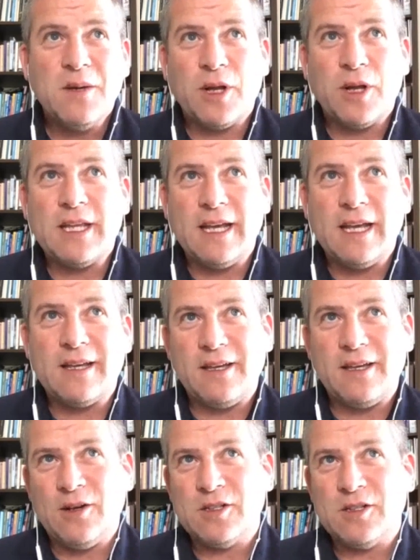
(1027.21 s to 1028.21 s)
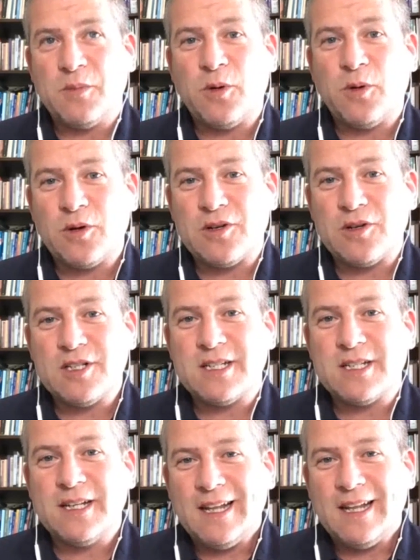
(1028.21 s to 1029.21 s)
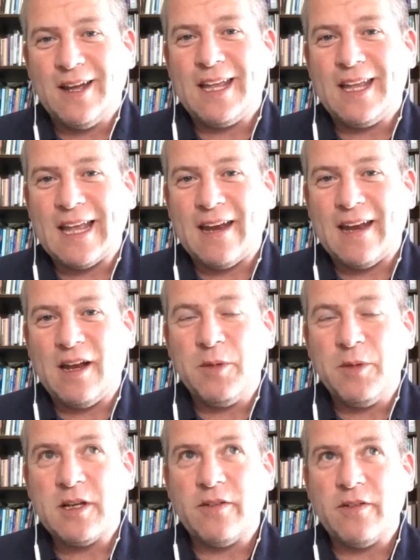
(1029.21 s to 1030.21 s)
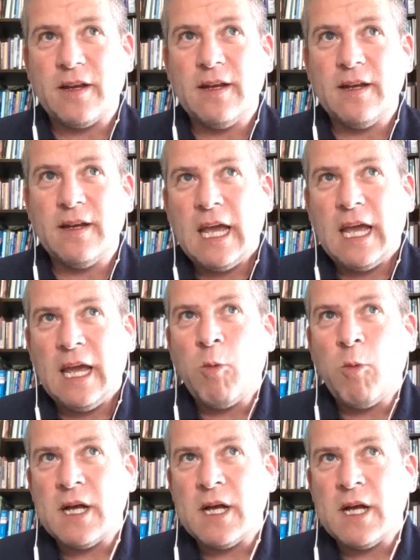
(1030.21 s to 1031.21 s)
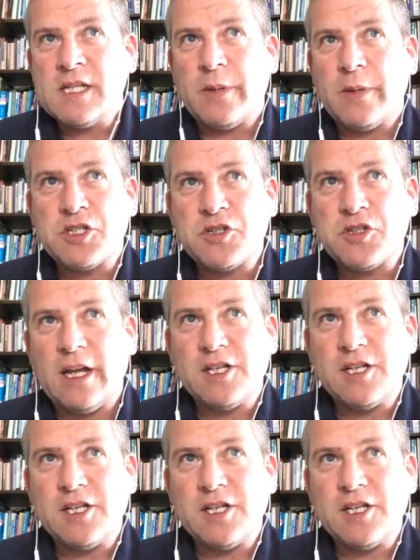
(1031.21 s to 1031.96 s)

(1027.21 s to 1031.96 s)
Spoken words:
But I think supporters like that element of it, and it was a bit strange.